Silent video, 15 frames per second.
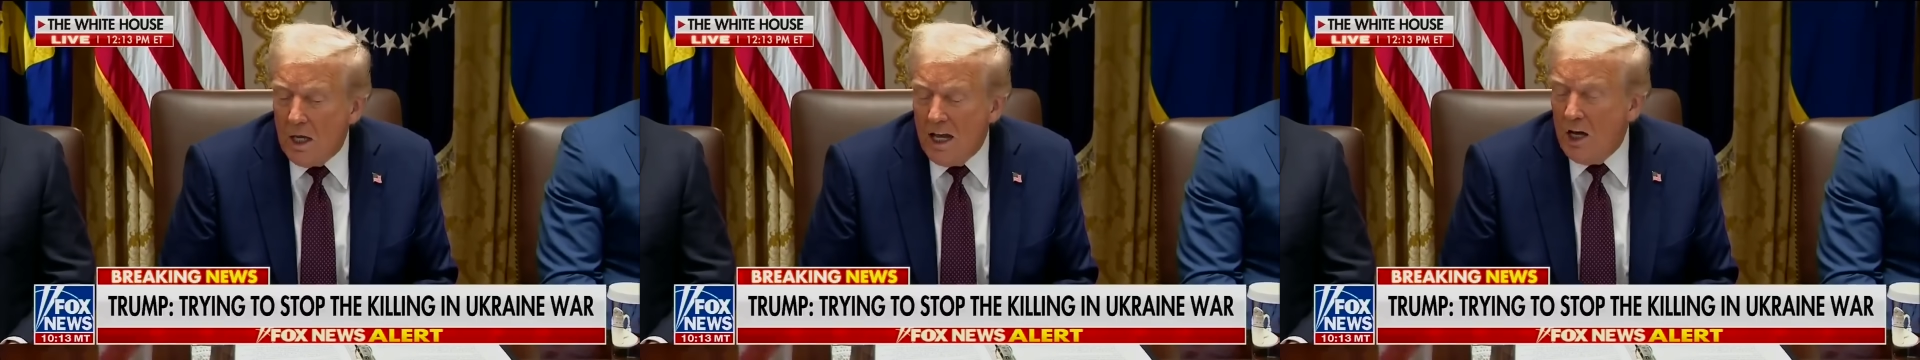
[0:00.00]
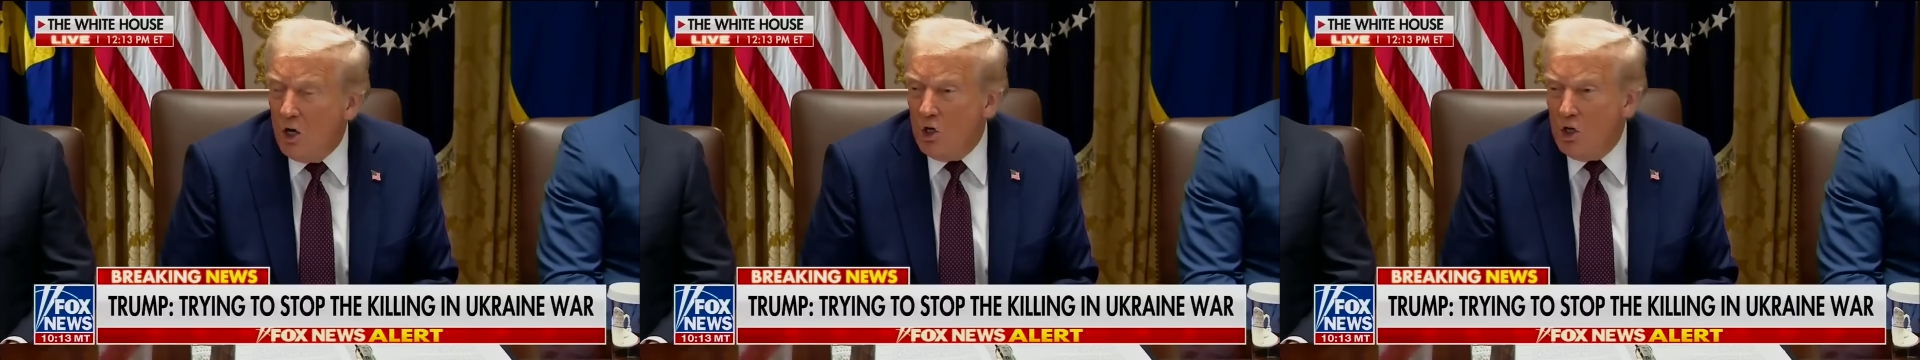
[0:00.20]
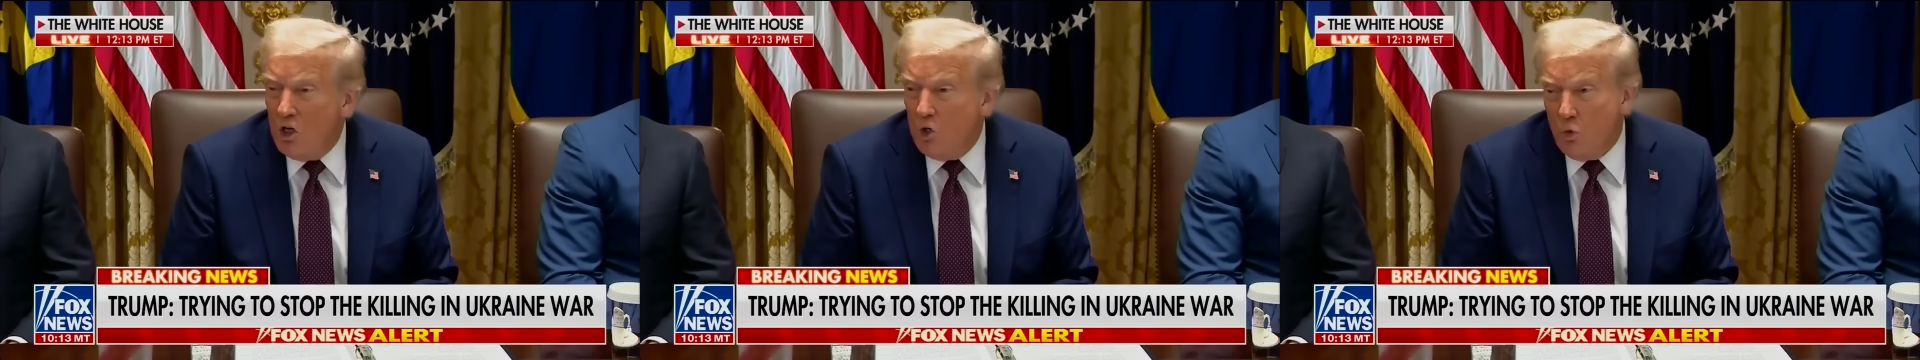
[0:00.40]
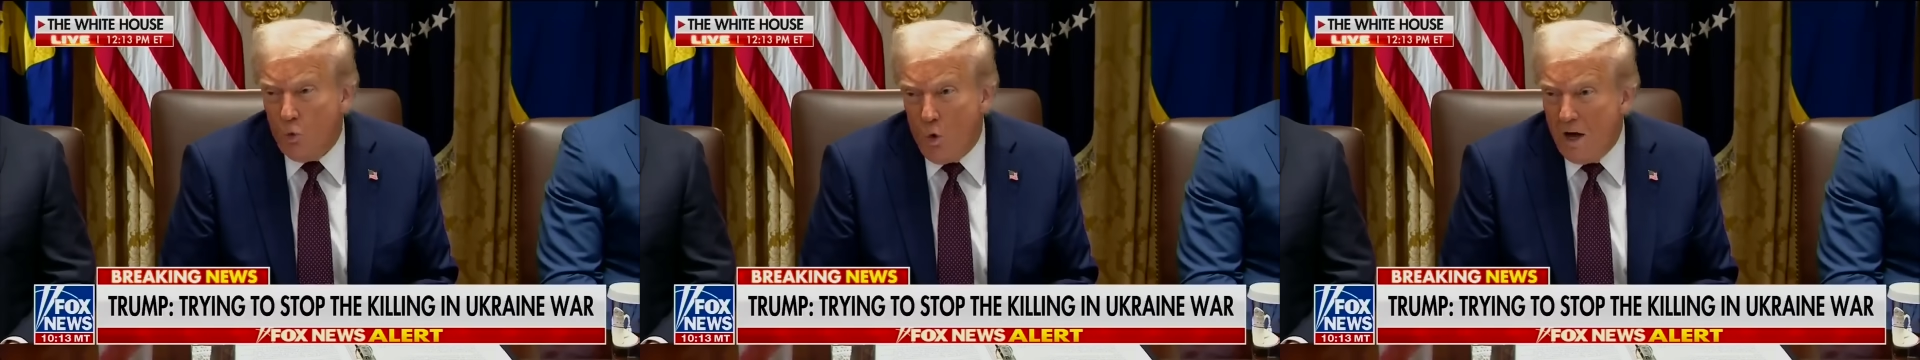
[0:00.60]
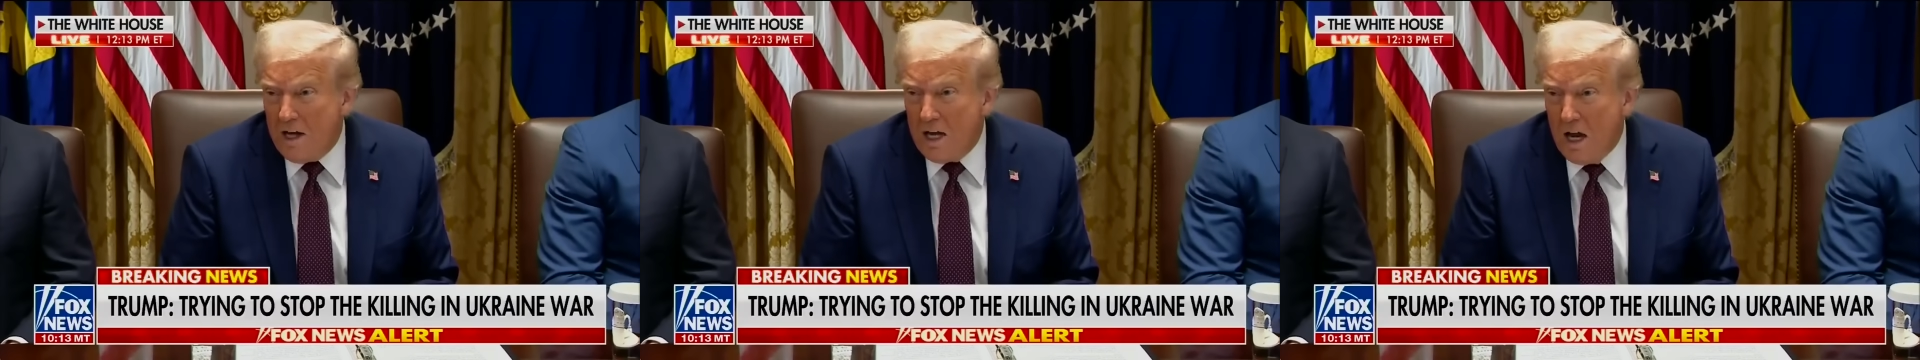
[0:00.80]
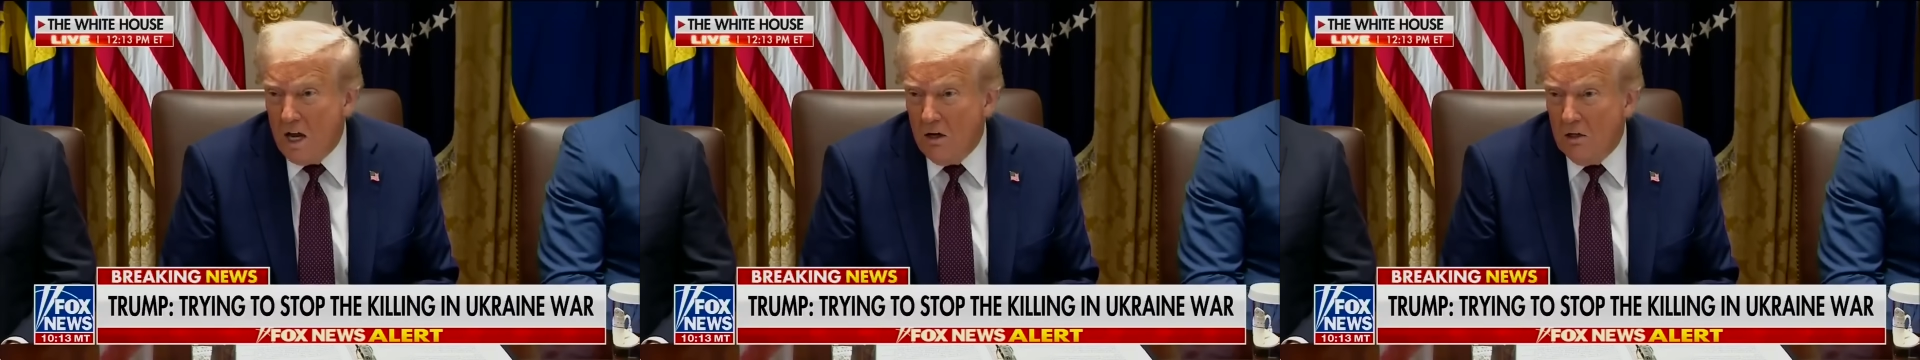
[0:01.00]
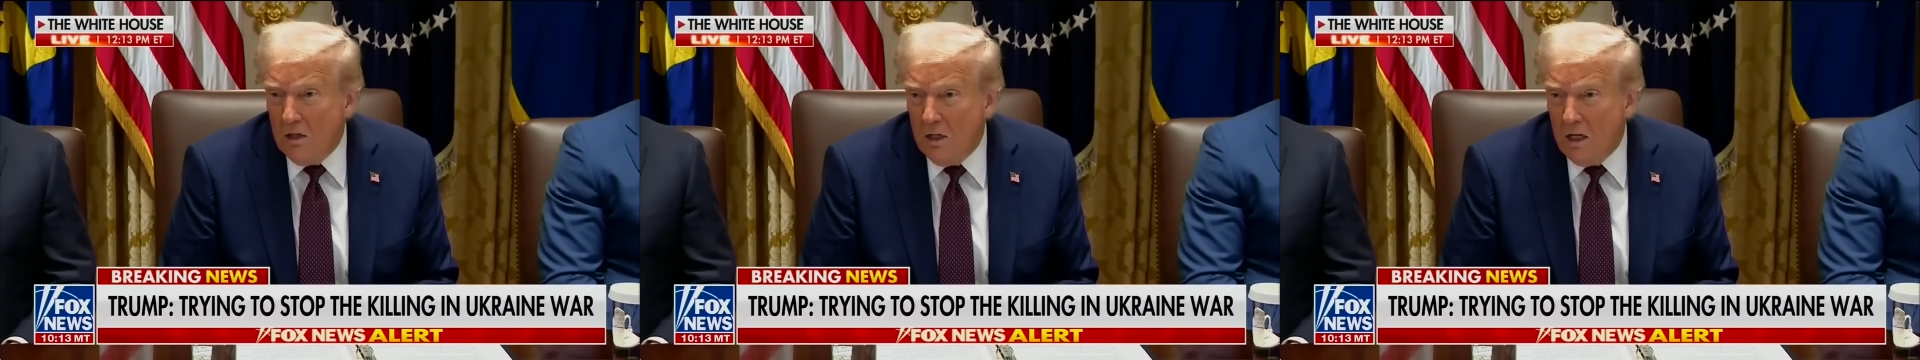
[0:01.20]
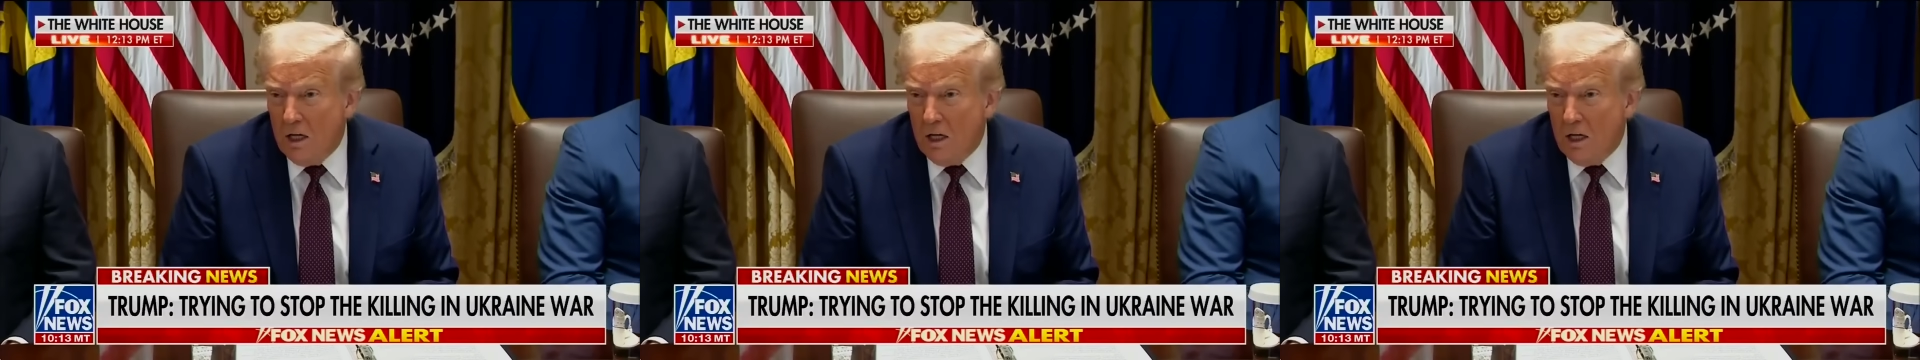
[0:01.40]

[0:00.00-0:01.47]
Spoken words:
Energy is way down.